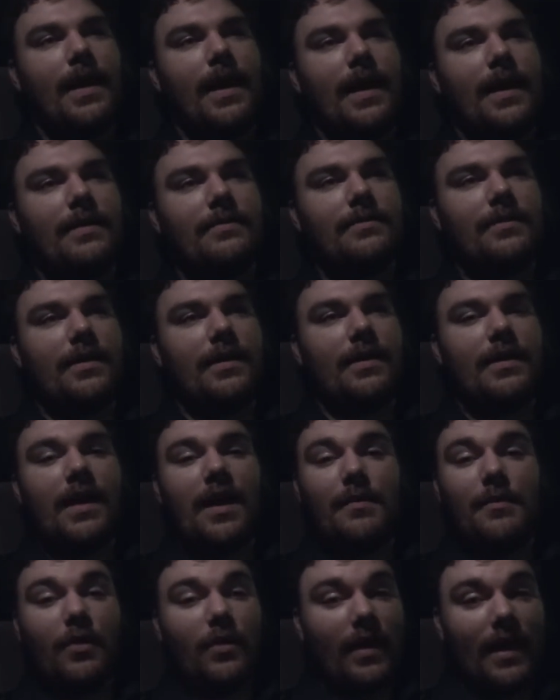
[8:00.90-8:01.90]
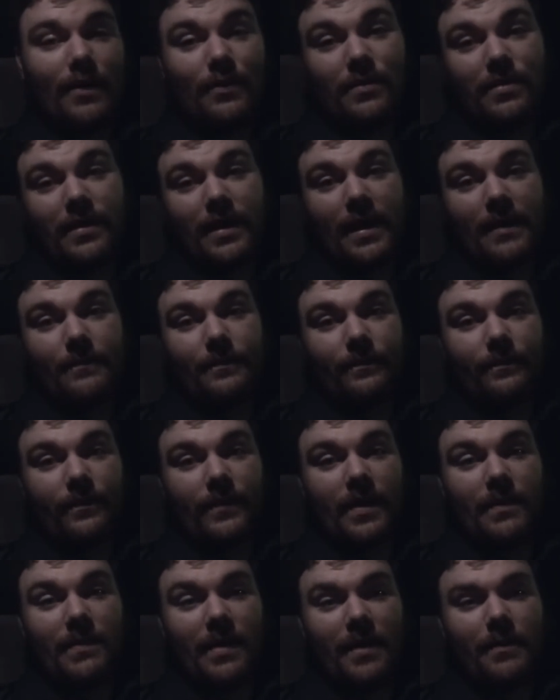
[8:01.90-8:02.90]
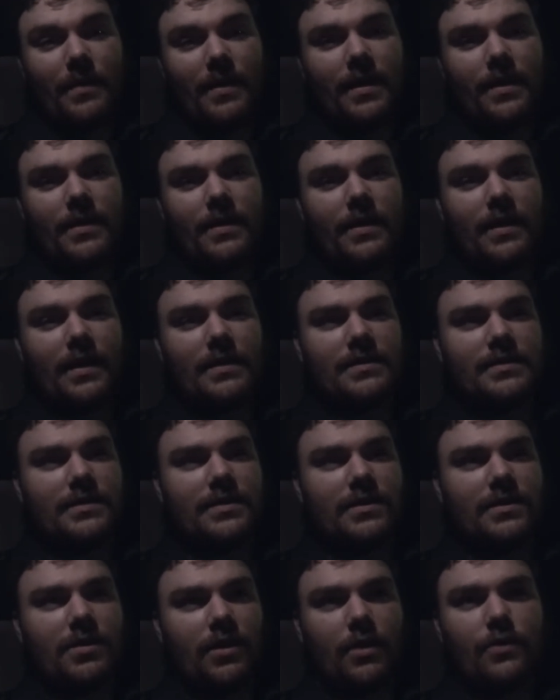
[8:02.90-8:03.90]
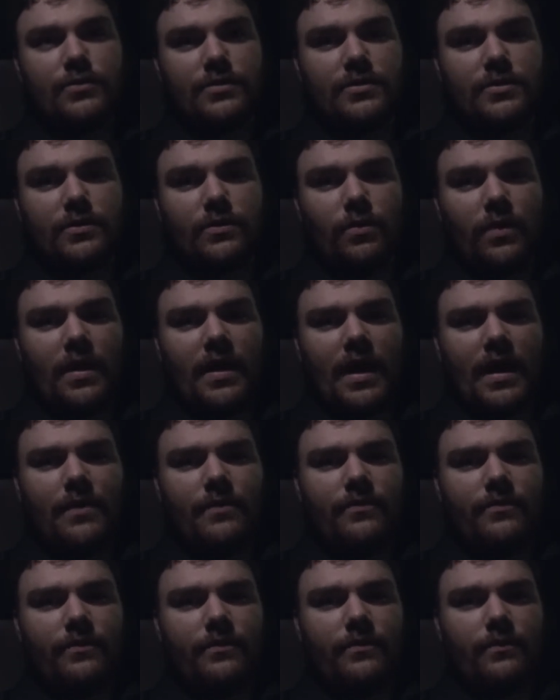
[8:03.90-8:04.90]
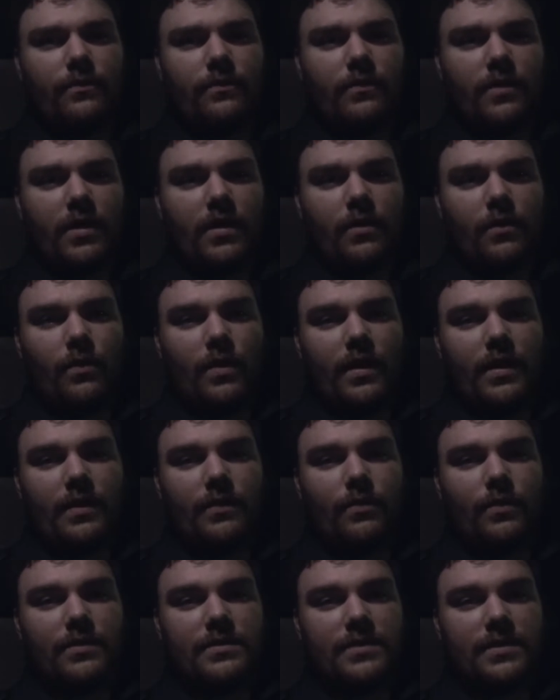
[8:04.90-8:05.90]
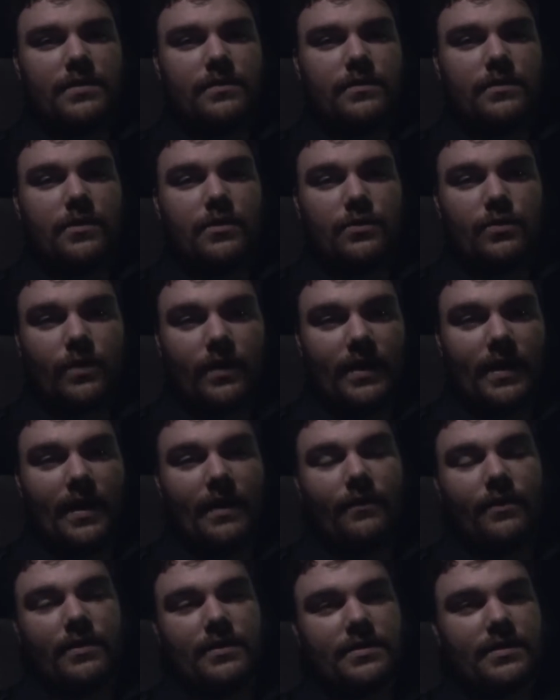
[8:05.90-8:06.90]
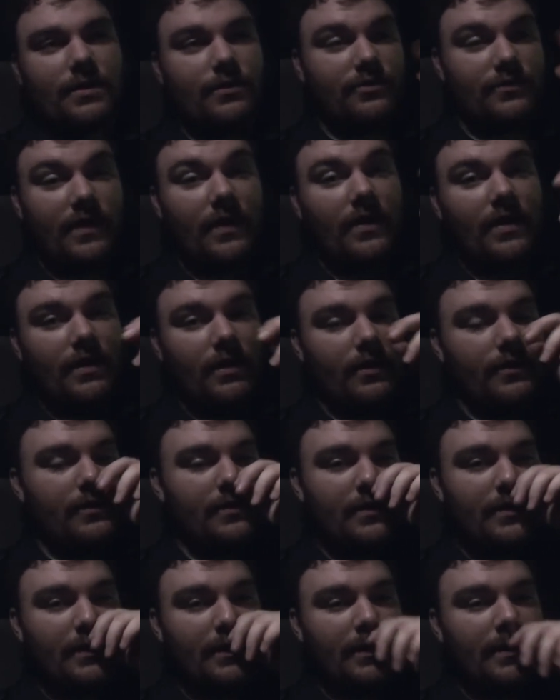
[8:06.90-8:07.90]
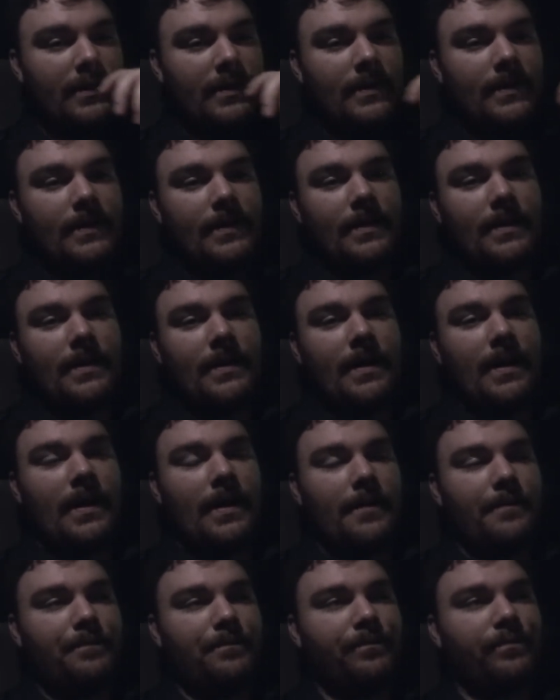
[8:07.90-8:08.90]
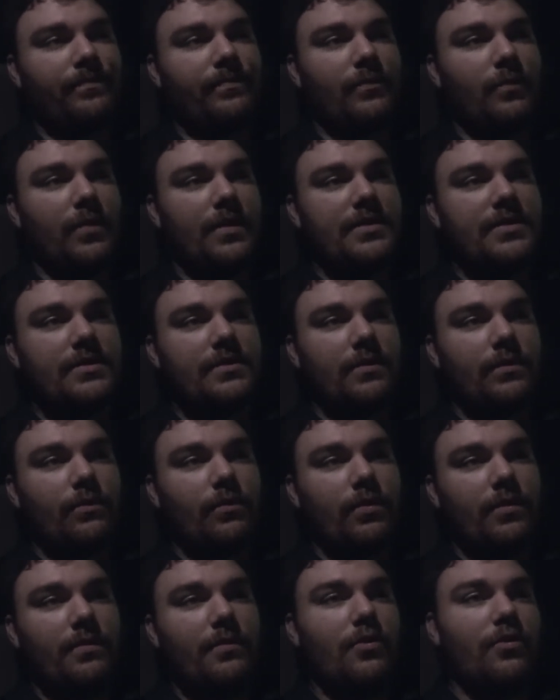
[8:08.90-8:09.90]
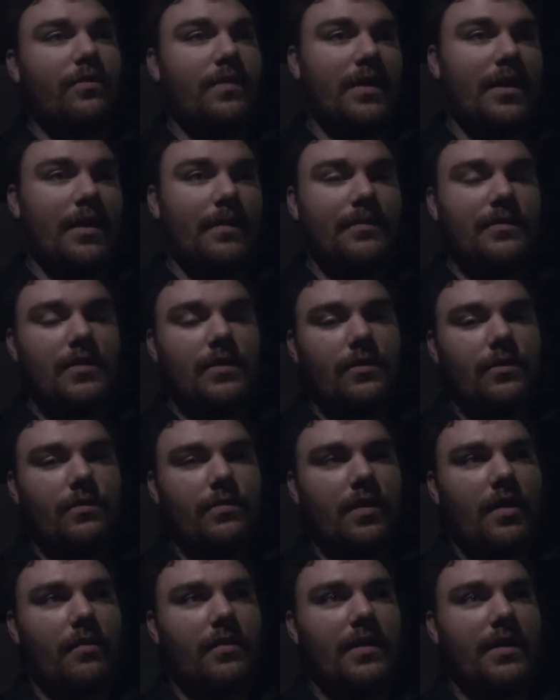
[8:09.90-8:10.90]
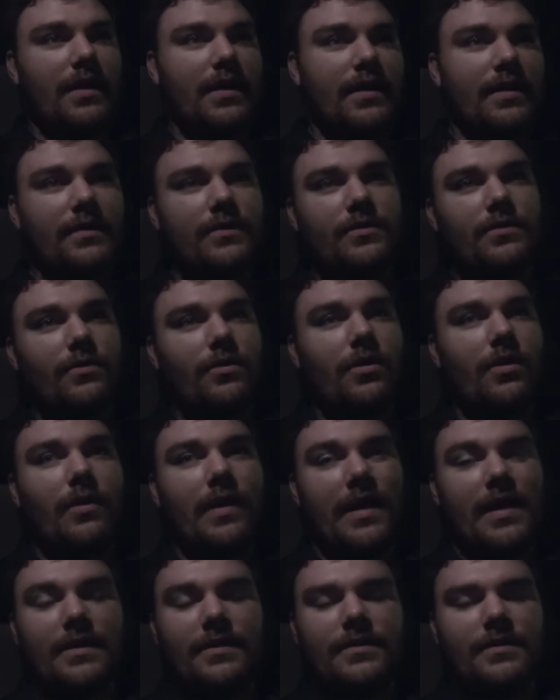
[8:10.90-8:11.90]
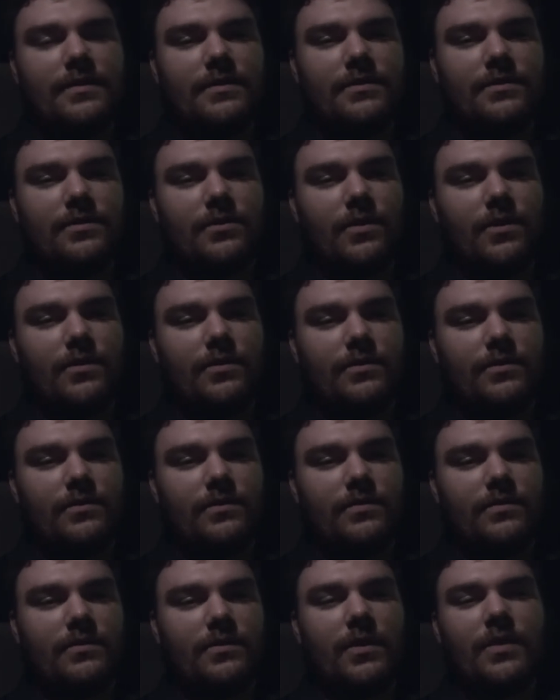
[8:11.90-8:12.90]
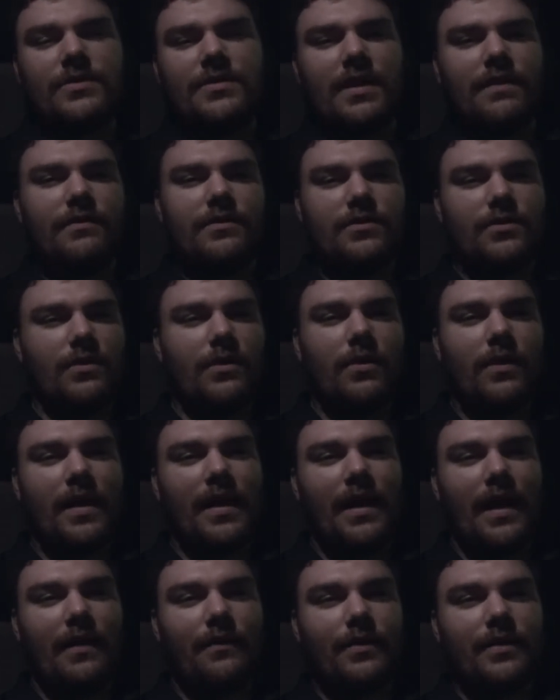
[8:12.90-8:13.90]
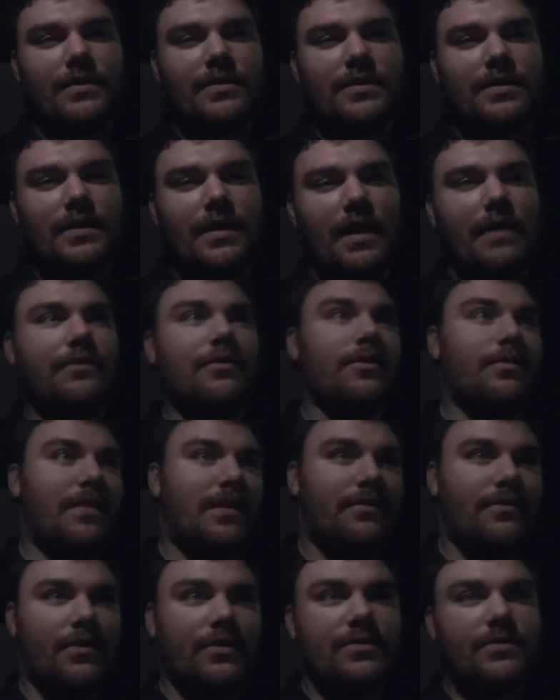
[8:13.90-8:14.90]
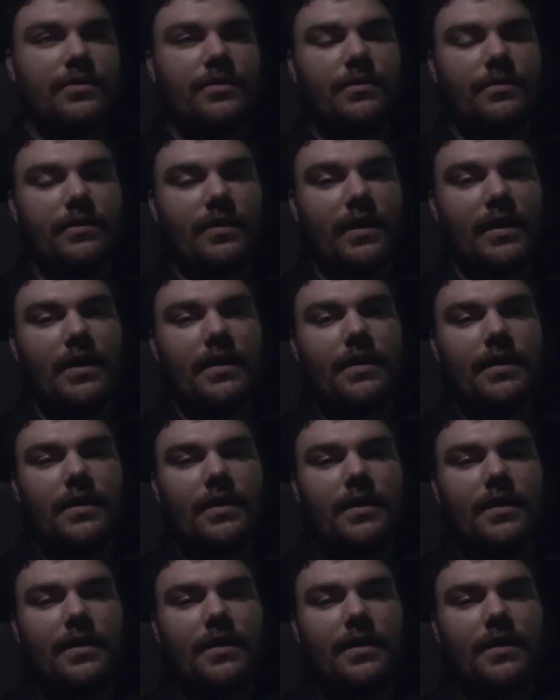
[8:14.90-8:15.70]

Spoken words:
and I'm okay with that. I'm happy. That's close to what I've wanted, was a 220 average. It was very close, which would move me up to probably like a 208, 207, 208 average after my first night.